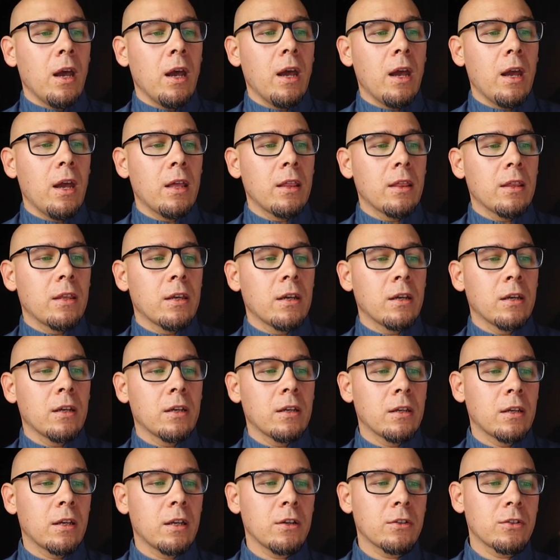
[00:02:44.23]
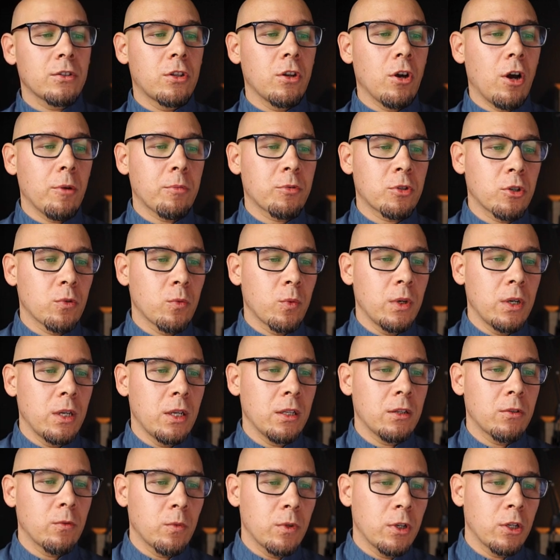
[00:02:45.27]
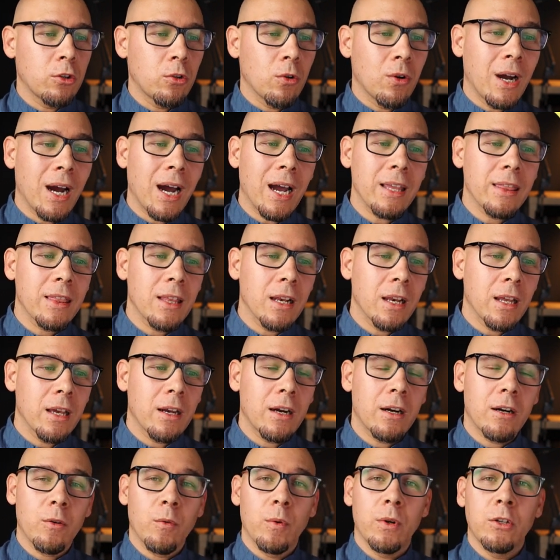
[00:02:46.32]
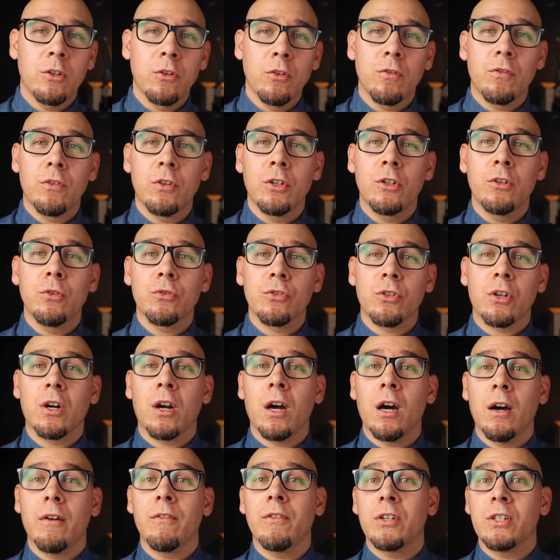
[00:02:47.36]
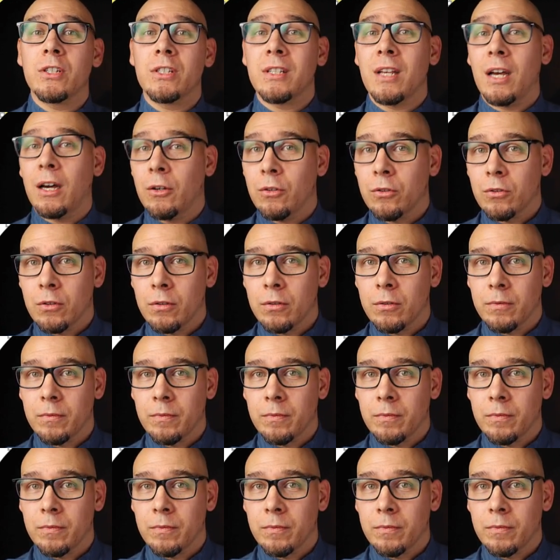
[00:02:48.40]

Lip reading: And here's the option we need. We need to hide the layer when your user hovers out.